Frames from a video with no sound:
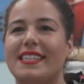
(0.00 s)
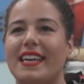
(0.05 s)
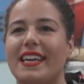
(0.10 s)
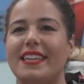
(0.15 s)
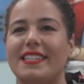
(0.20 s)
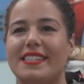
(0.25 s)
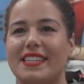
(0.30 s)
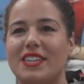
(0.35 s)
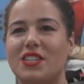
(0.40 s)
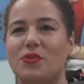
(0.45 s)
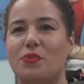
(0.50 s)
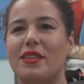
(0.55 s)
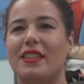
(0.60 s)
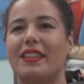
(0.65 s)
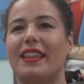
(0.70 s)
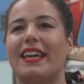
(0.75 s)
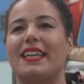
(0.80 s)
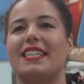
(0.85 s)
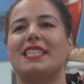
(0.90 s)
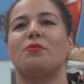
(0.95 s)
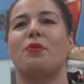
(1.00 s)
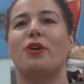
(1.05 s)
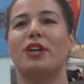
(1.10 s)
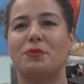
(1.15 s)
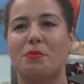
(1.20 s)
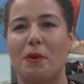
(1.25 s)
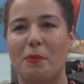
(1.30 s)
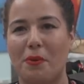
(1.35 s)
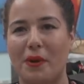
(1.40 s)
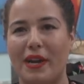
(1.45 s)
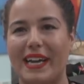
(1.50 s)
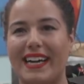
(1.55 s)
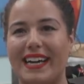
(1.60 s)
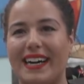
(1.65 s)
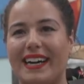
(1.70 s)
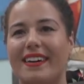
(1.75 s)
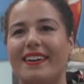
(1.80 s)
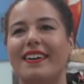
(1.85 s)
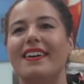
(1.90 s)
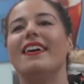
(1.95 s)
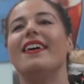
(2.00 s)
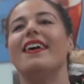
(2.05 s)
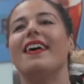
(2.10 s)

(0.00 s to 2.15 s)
seasoned with like smoked paprika.